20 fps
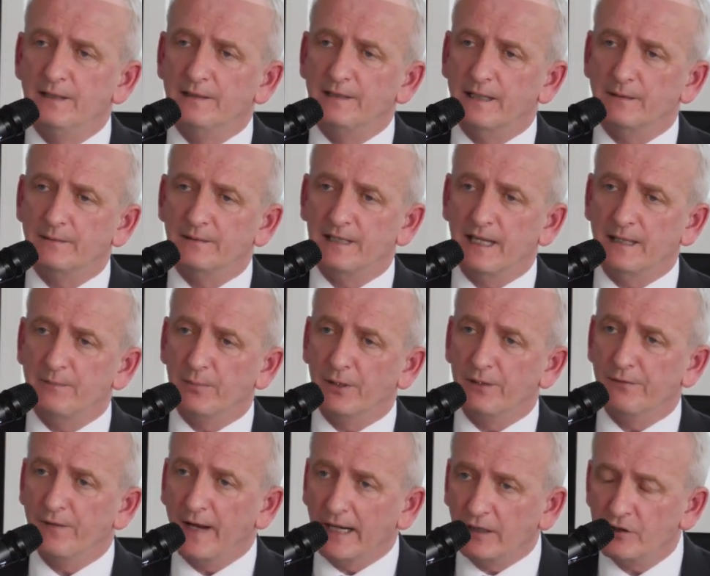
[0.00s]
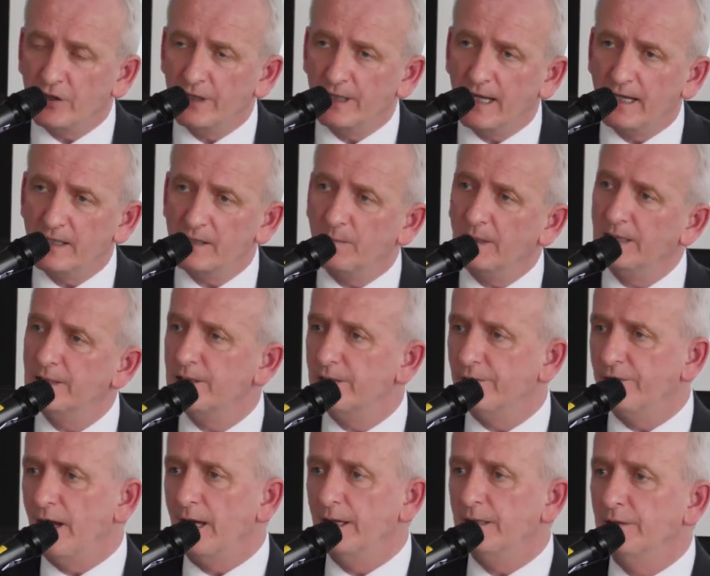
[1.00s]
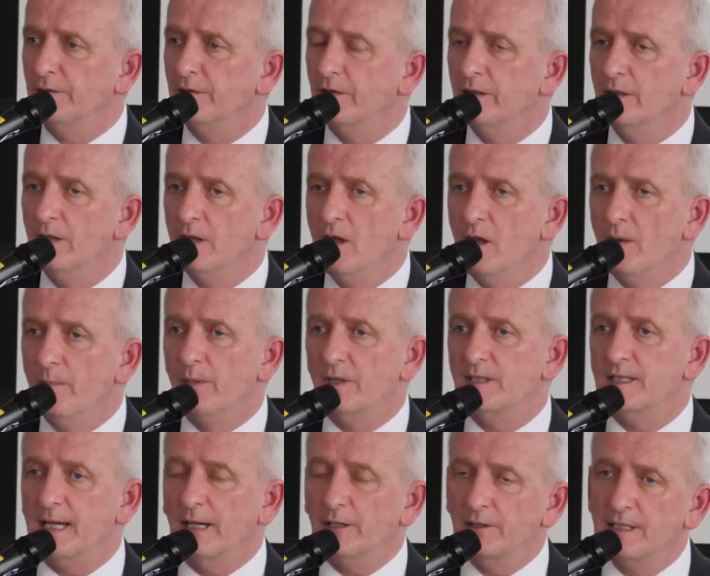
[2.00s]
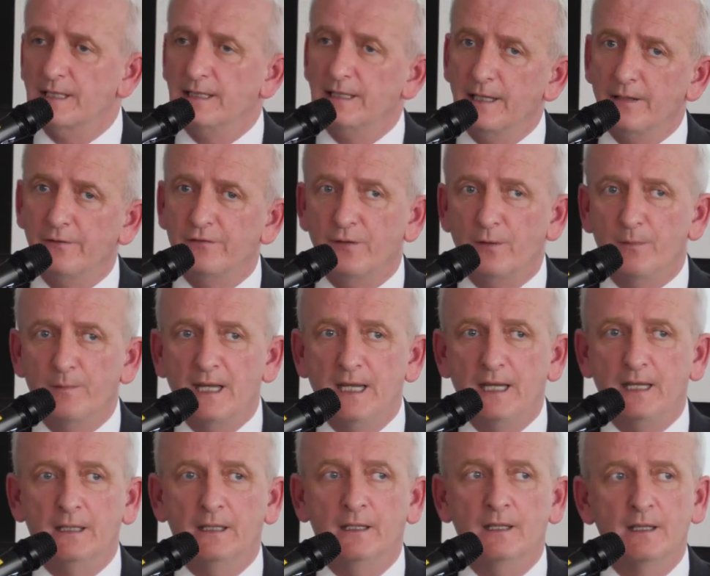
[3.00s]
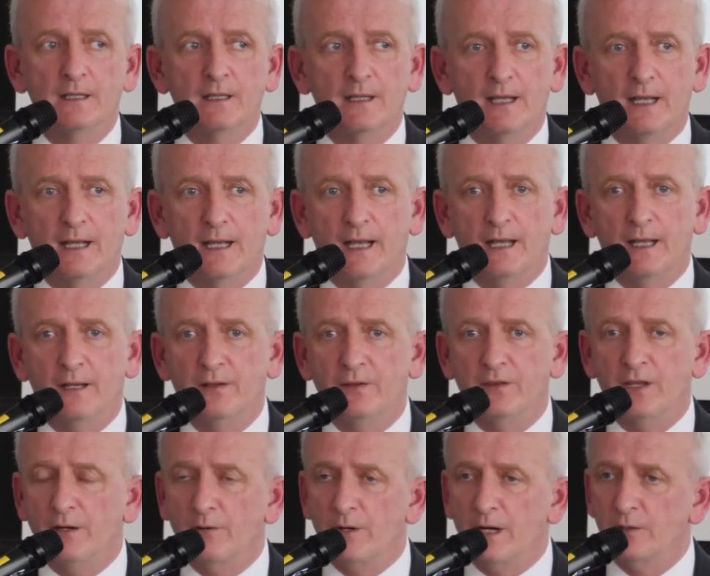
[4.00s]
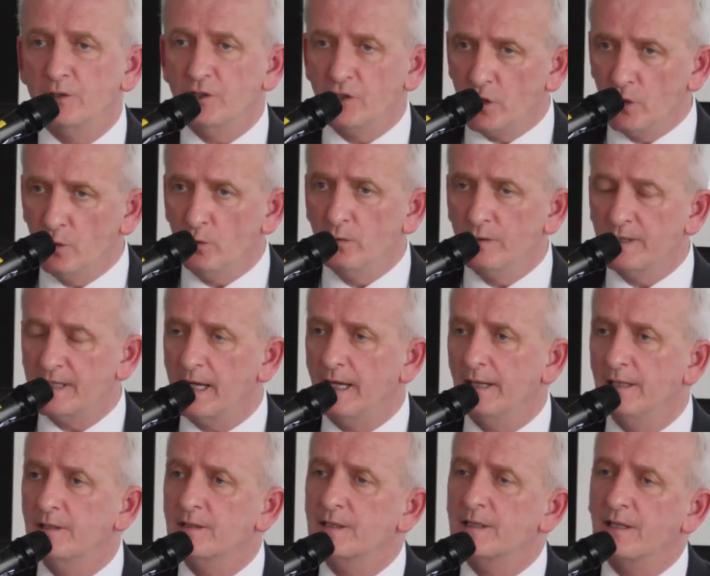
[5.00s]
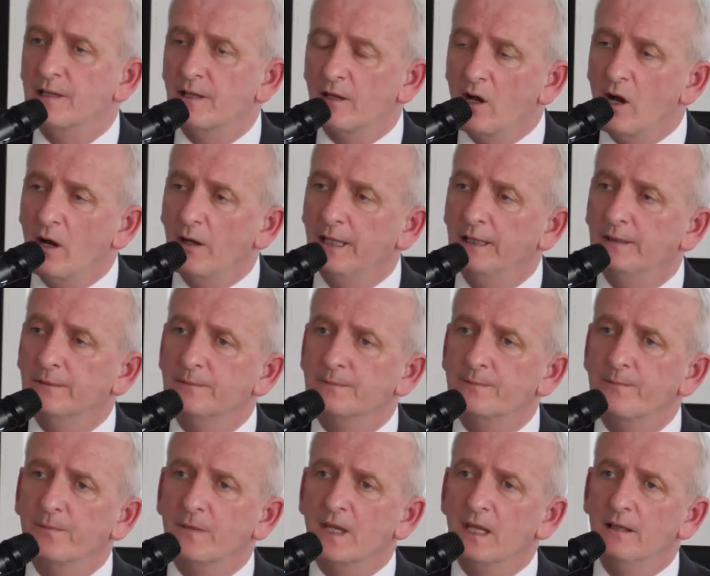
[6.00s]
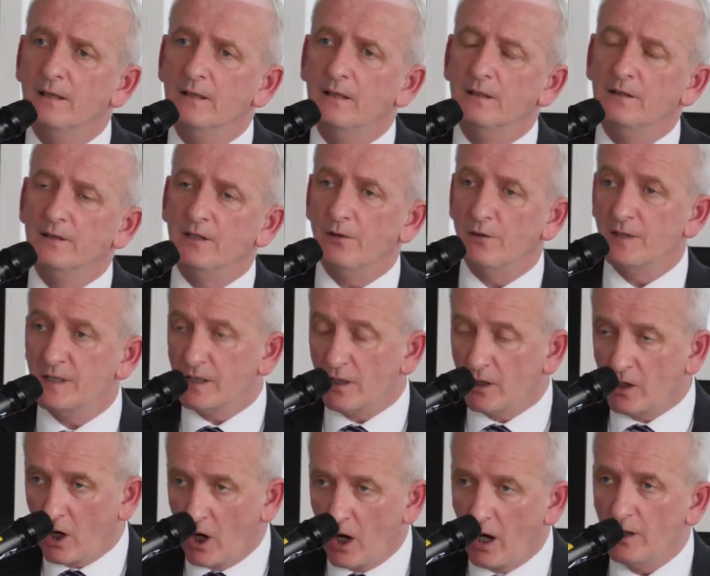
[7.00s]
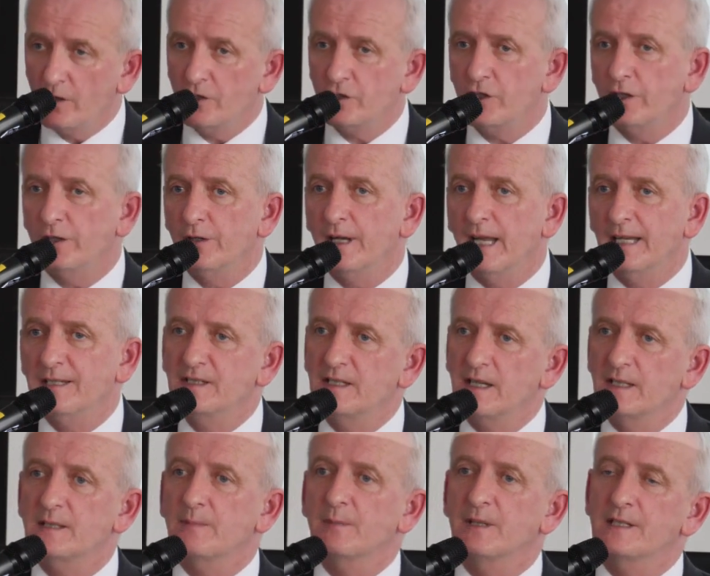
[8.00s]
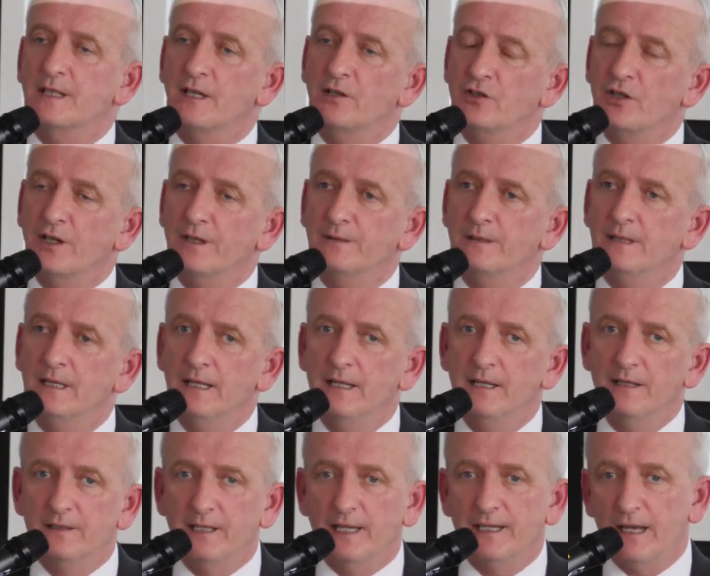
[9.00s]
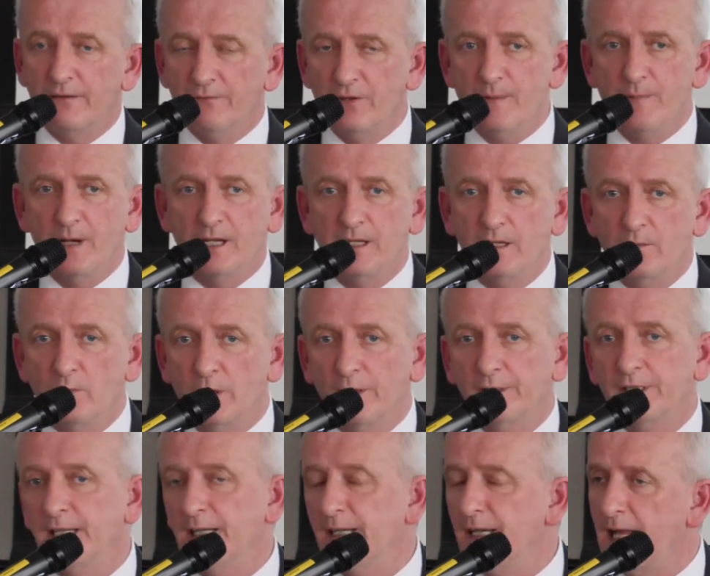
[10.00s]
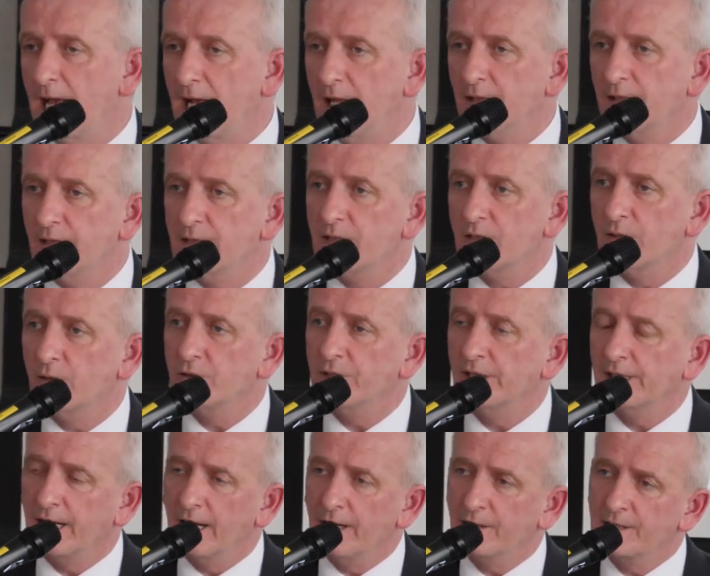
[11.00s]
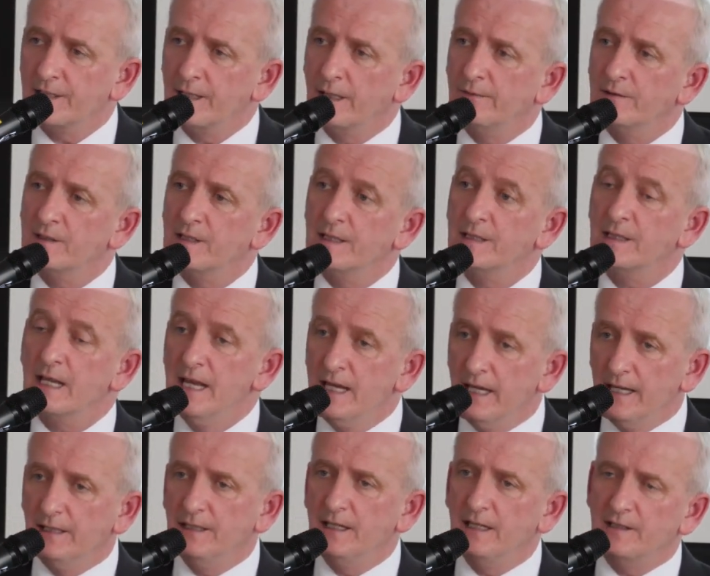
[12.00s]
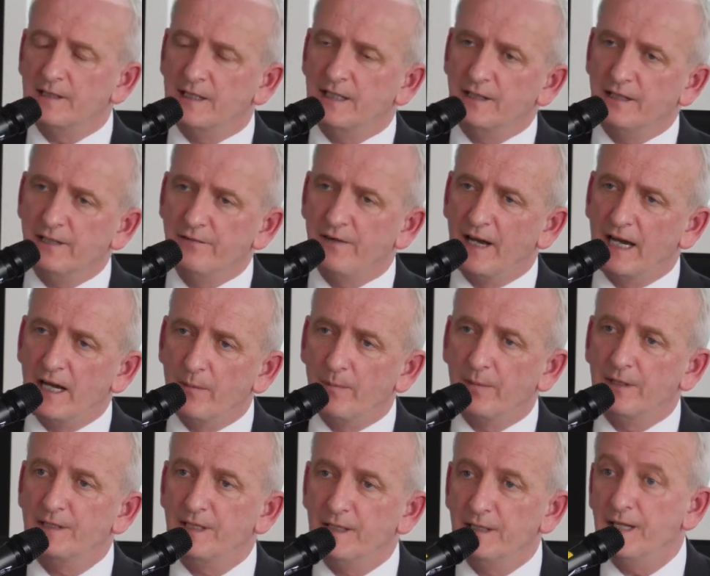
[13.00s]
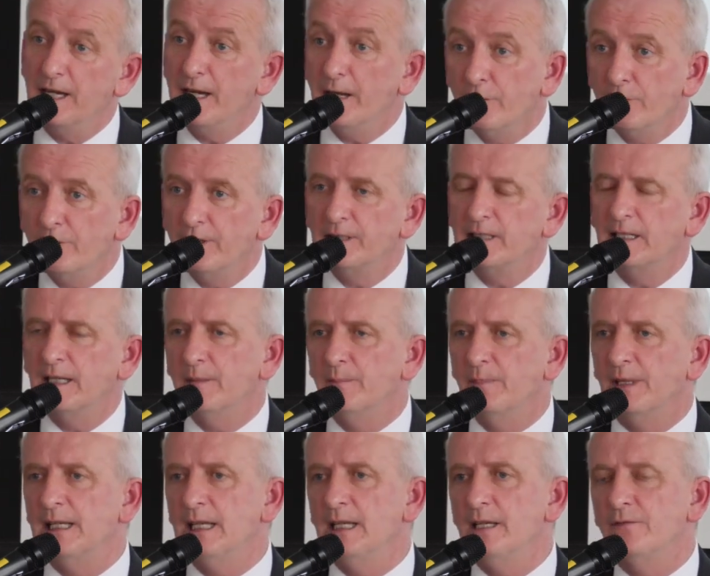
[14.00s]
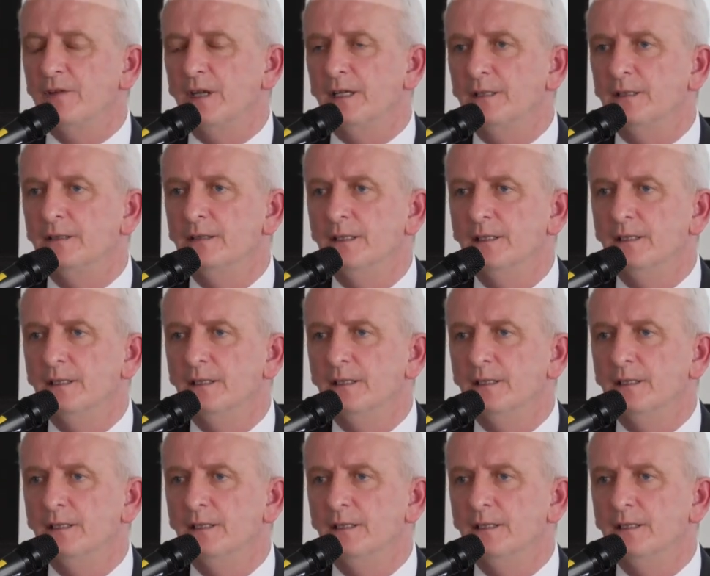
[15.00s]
that perfection has been defined. But certainly for me, there are two sides to the coin. There is the culture and disposition that everybody working in health and social care services needs to develop and inherently believe in